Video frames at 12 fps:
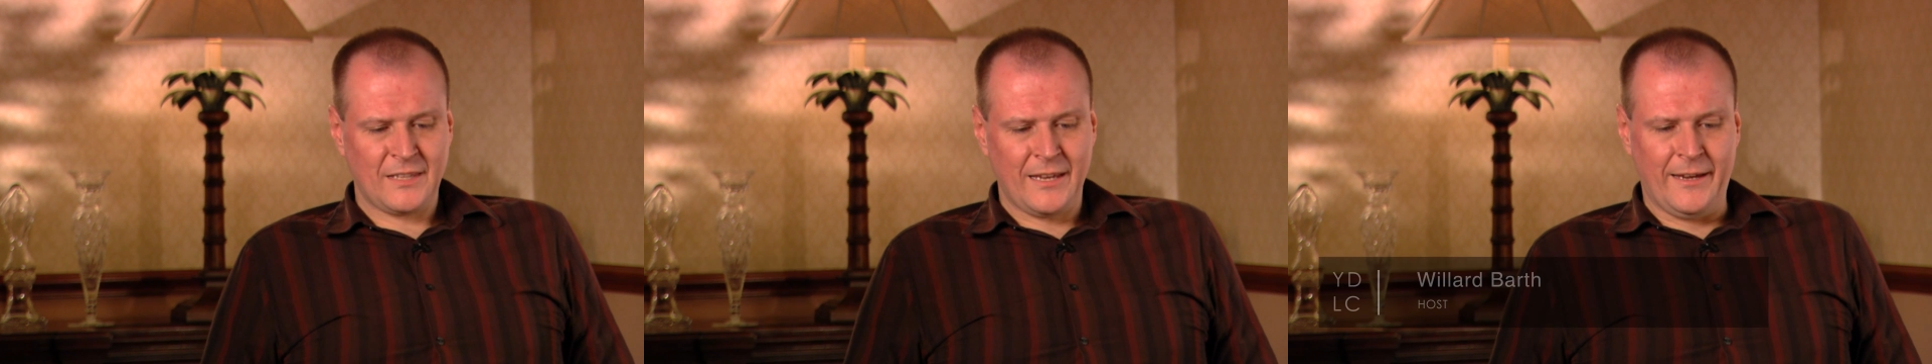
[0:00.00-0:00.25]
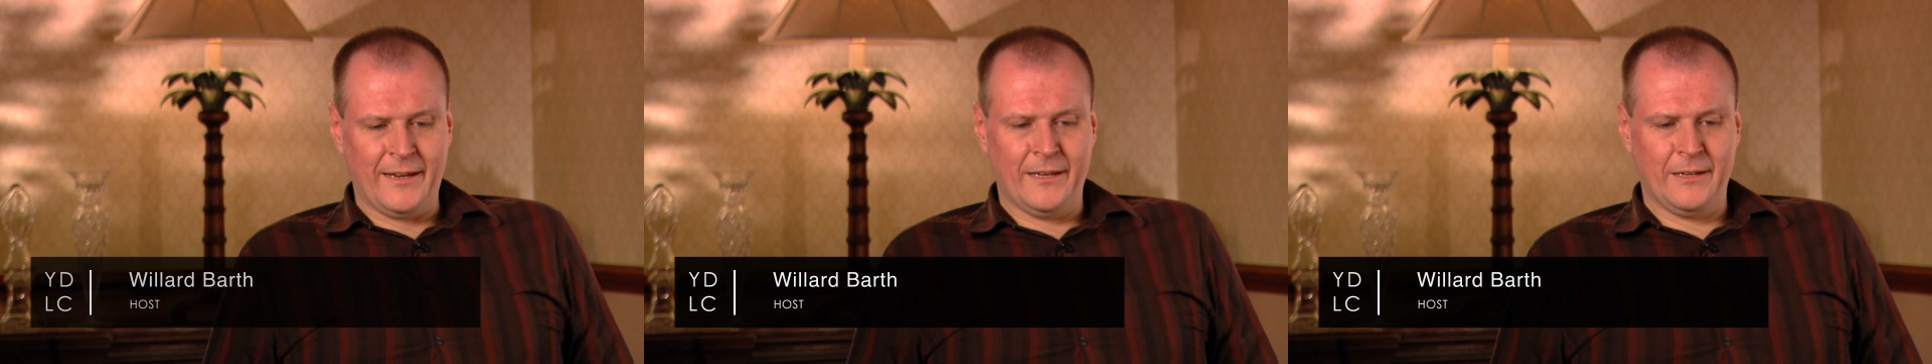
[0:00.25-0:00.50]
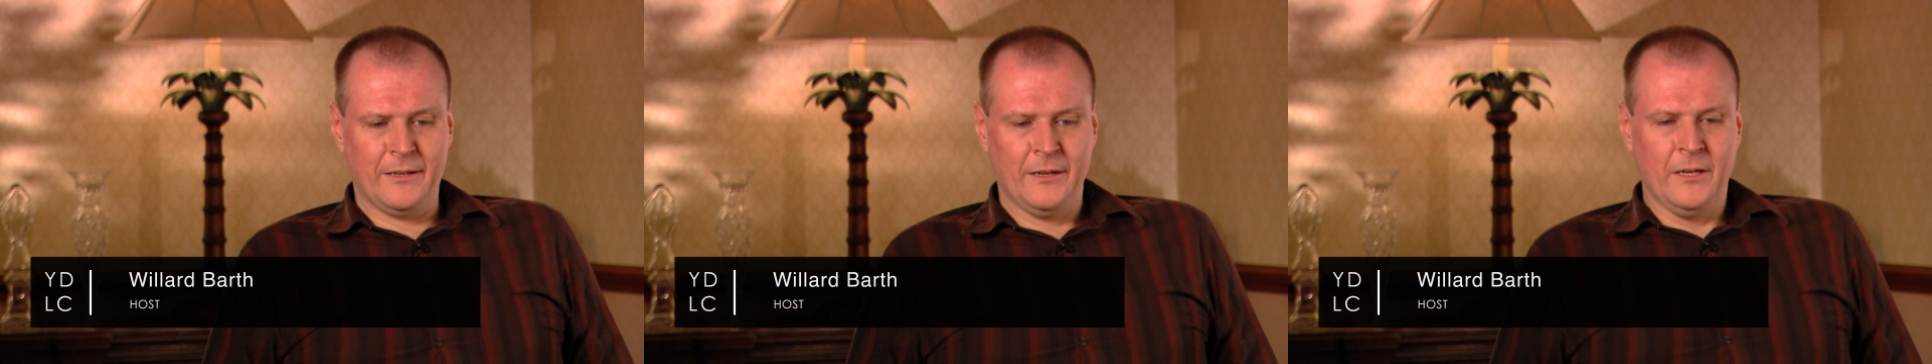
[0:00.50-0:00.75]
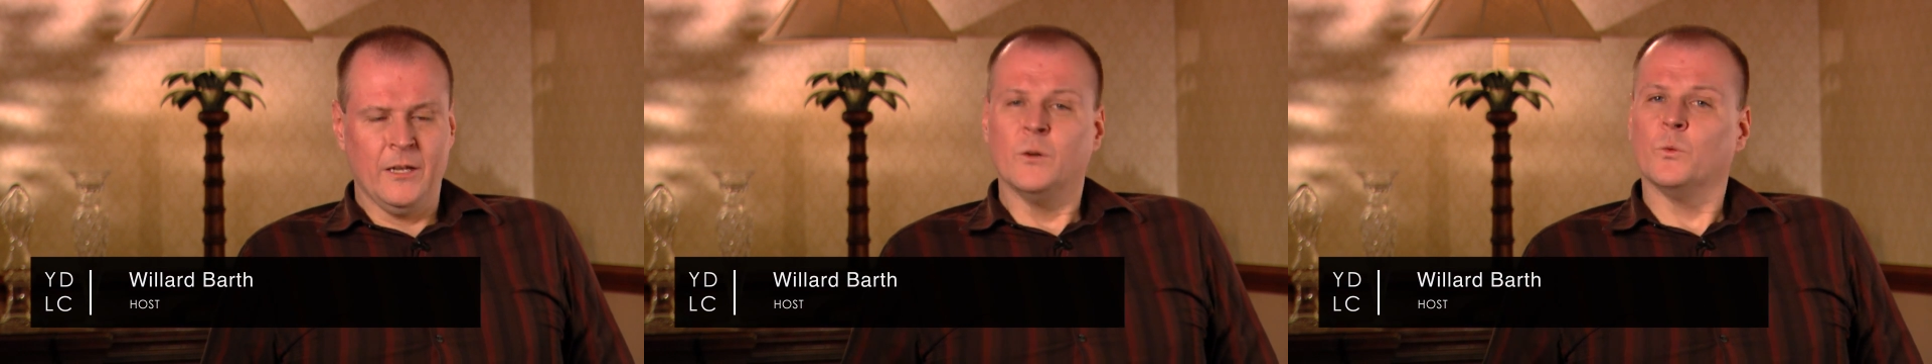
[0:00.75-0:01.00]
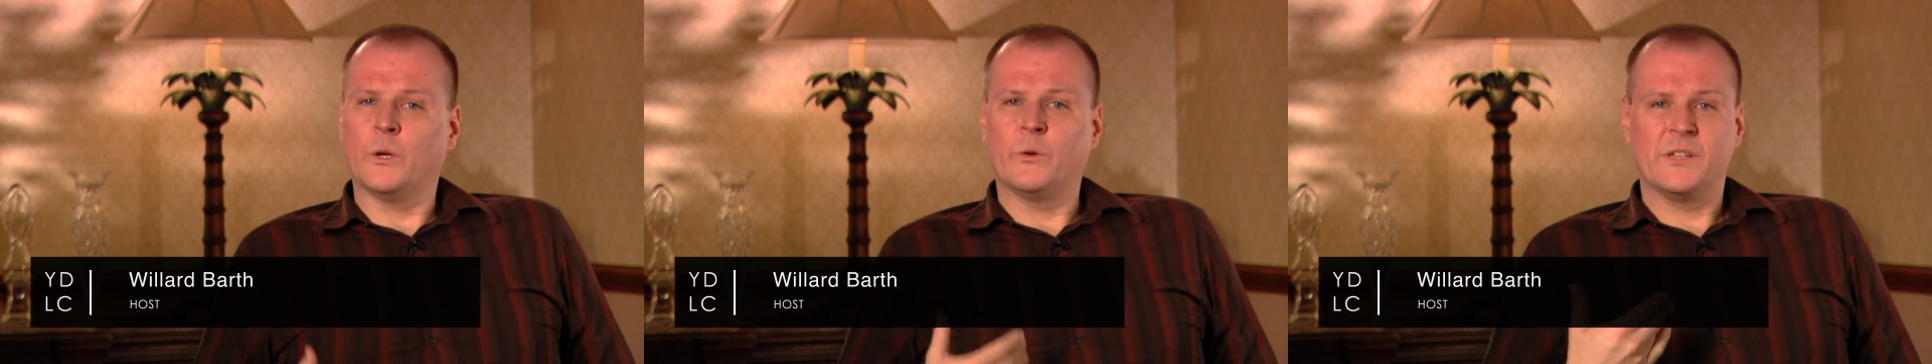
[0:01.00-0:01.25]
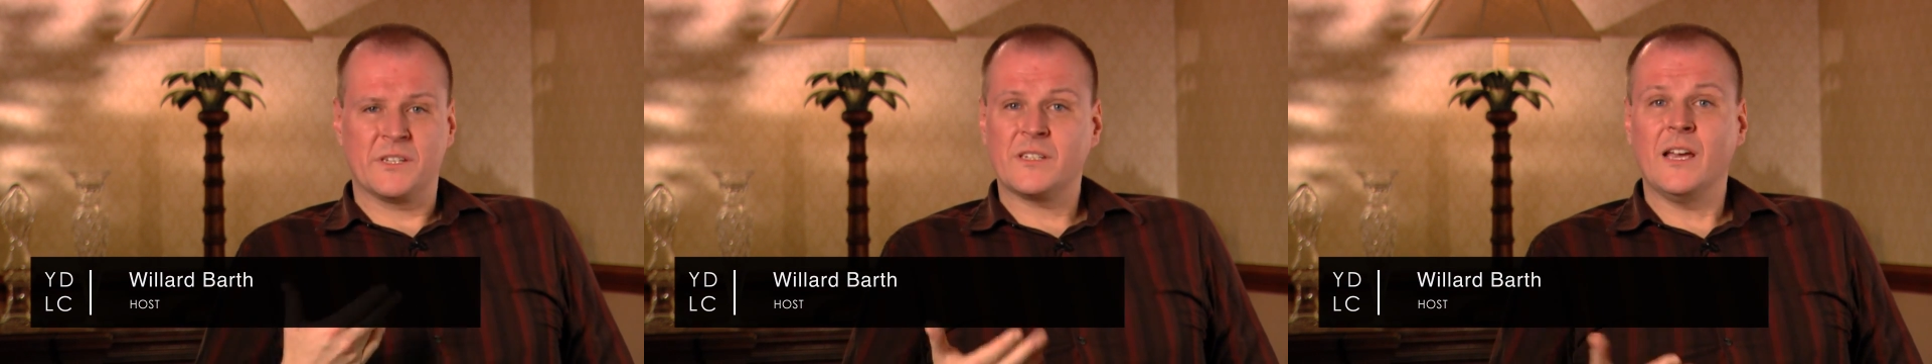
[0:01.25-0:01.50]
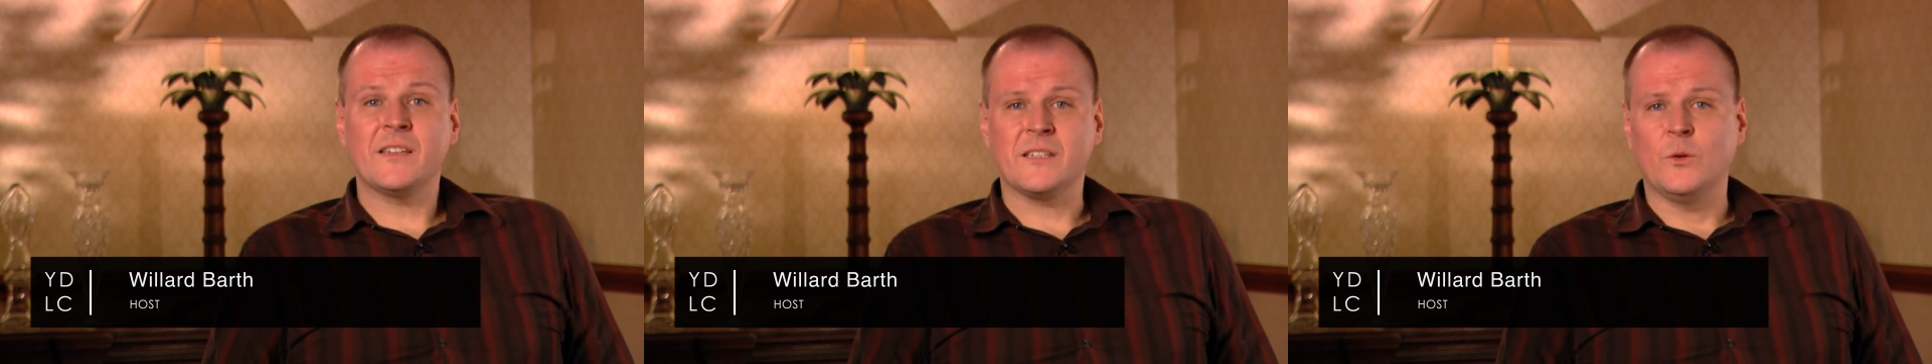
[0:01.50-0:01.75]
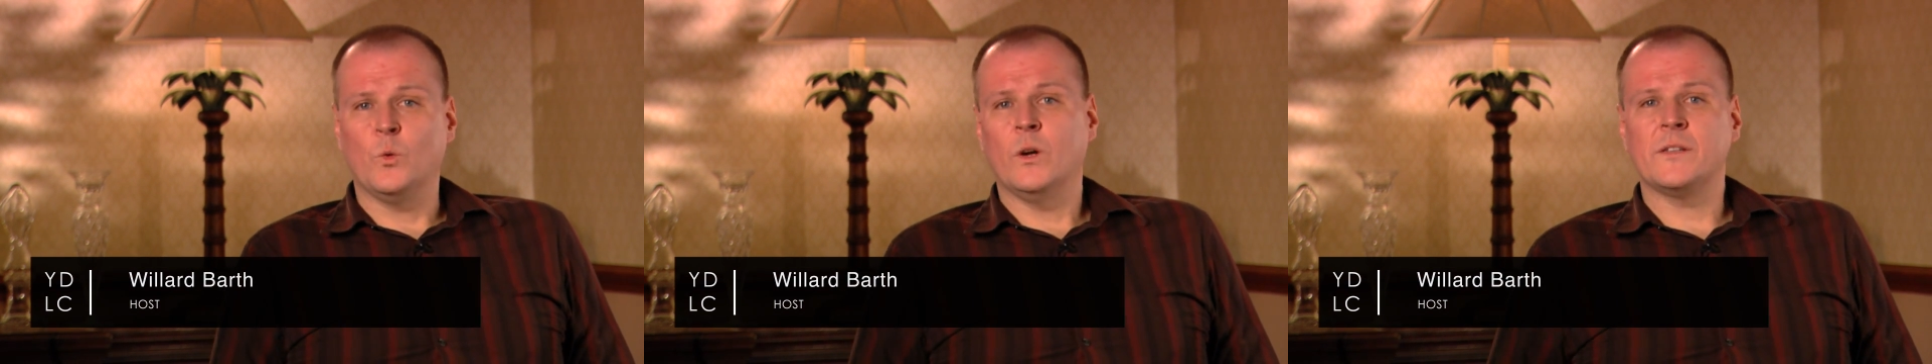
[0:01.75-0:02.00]
and we were
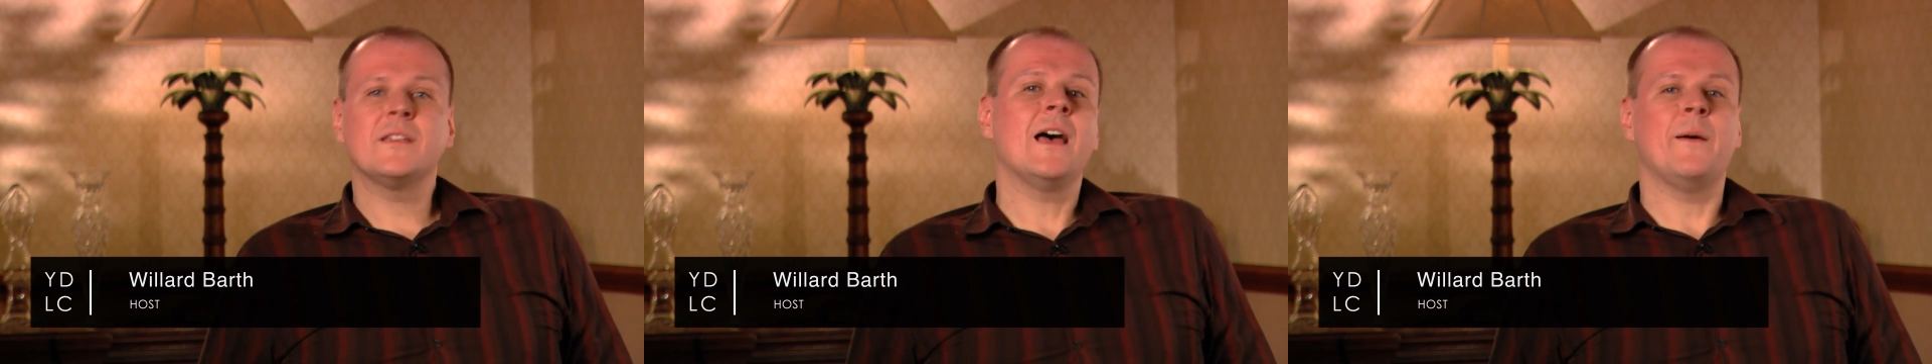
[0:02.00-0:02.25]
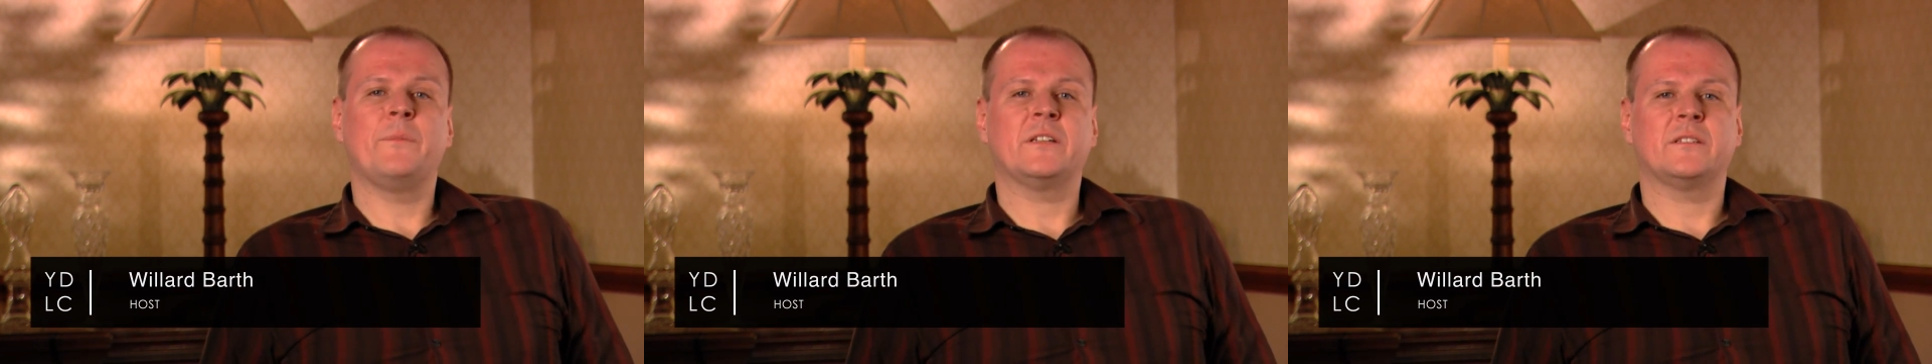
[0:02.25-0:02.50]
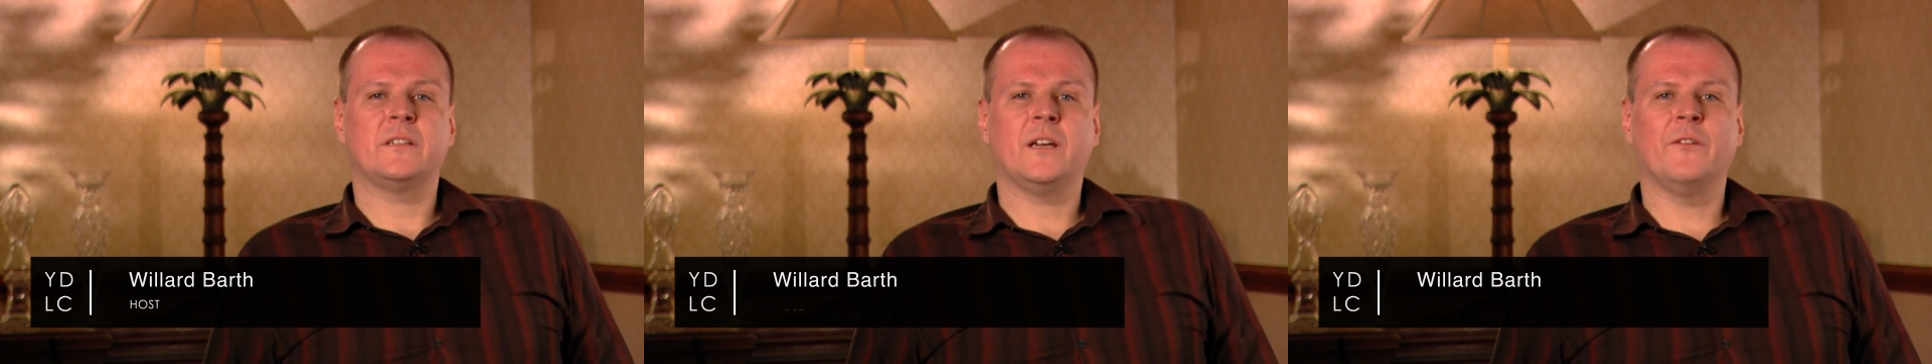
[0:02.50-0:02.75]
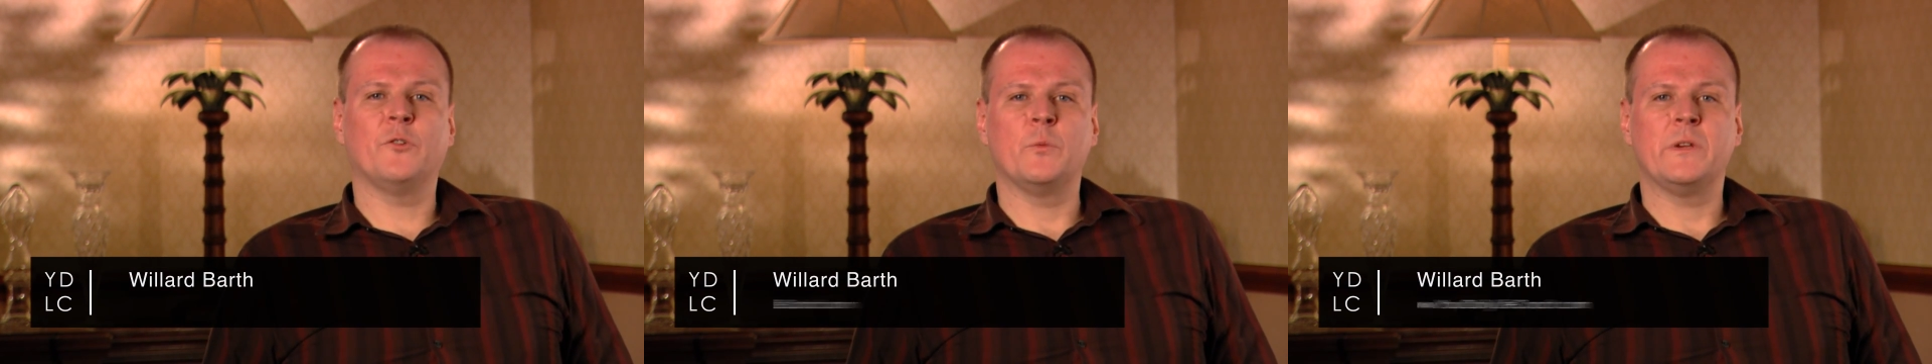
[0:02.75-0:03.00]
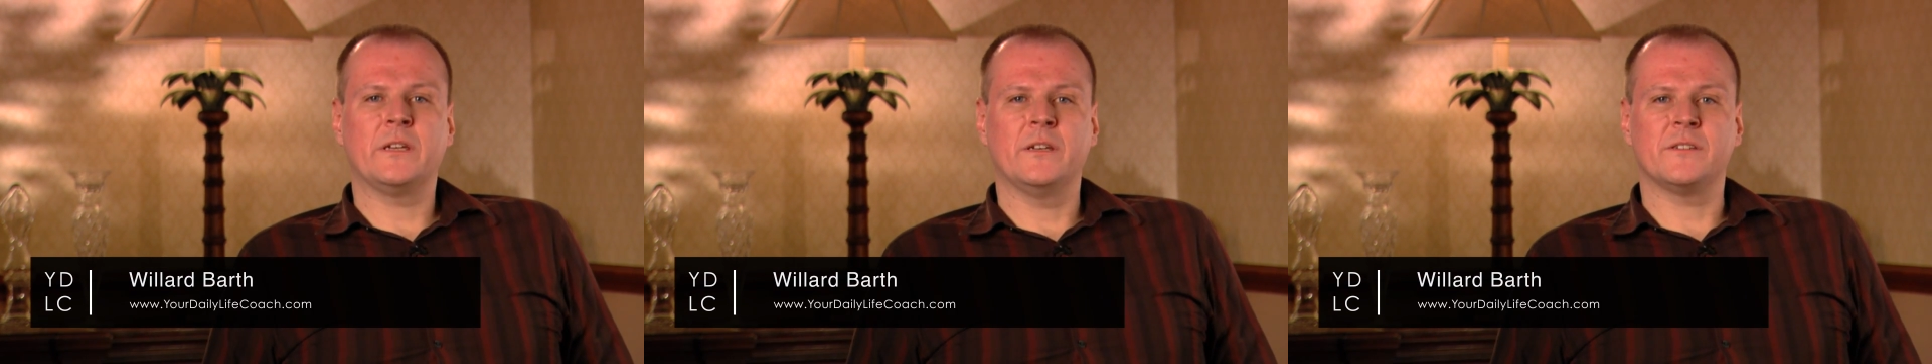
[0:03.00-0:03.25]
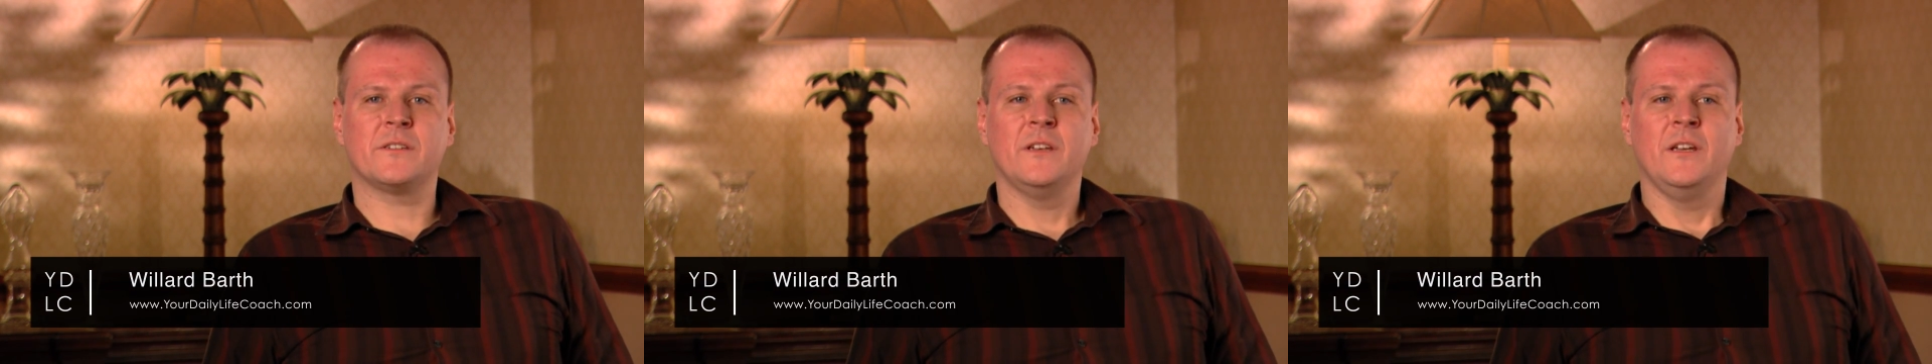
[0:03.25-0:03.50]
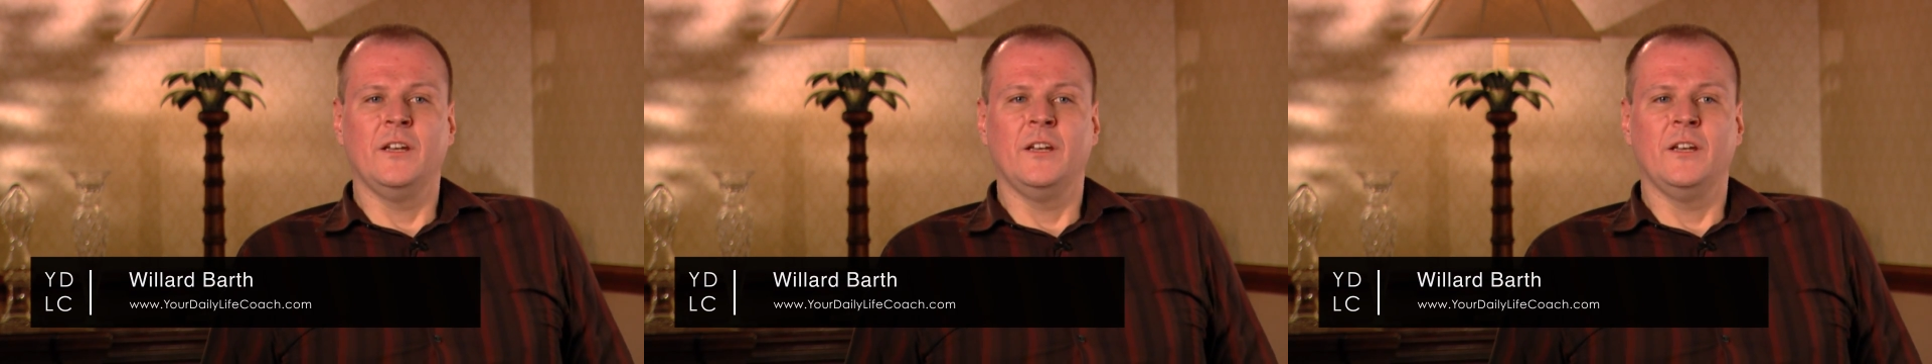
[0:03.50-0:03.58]
discussing what topic to cover because